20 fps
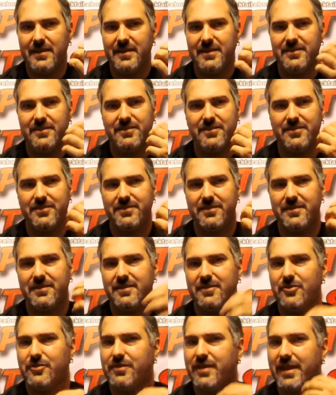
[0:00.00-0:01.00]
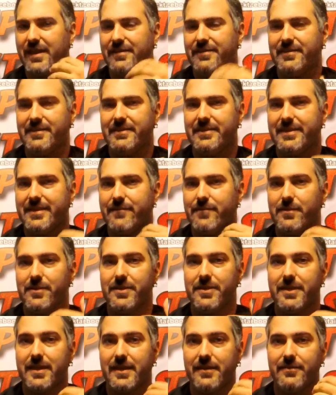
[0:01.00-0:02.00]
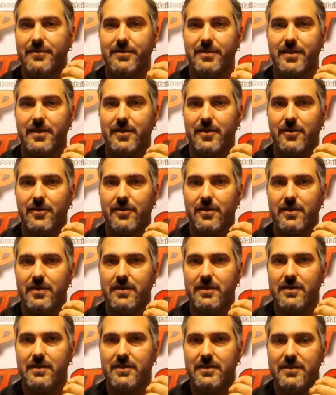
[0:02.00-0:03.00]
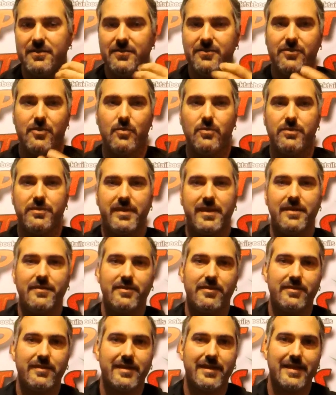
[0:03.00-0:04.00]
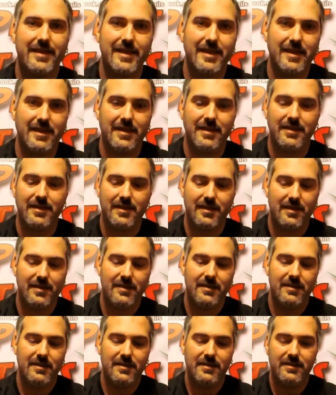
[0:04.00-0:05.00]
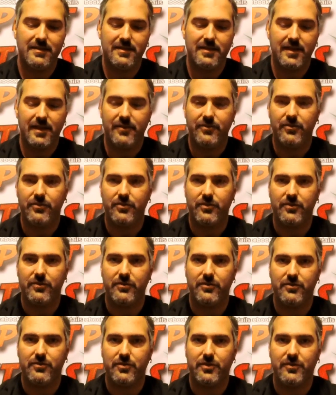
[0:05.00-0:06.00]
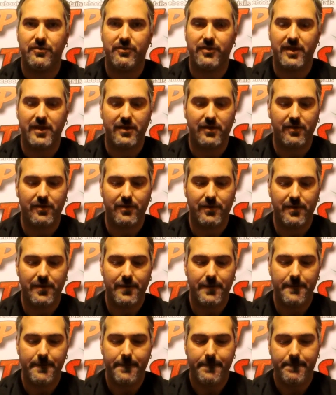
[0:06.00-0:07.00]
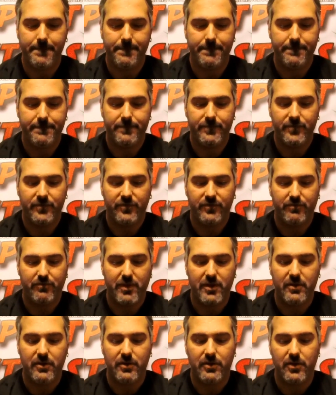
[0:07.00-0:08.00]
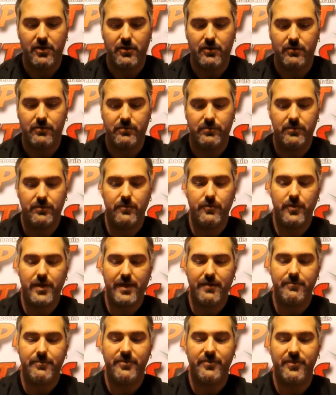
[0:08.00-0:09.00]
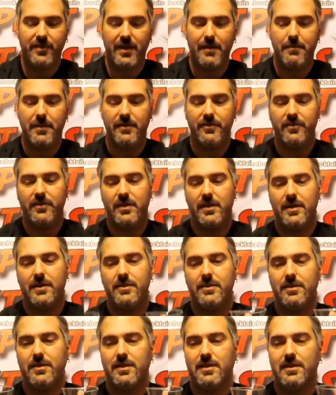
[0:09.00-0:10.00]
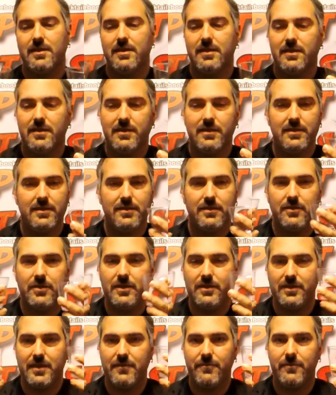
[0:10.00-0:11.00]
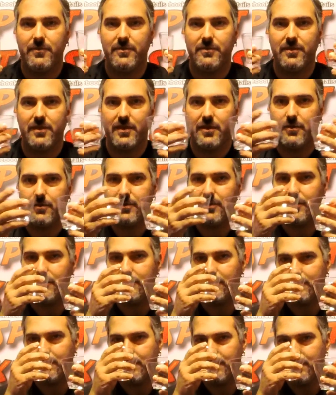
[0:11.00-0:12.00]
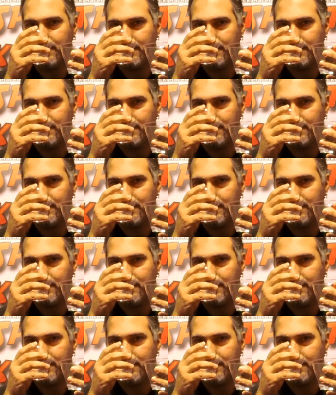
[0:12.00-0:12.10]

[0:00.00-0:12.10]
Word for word: And just, you're tasting different things in there. They just don't taste as clean as a Traditional. Smell alone, if you have them side by side, you can definitely tell, because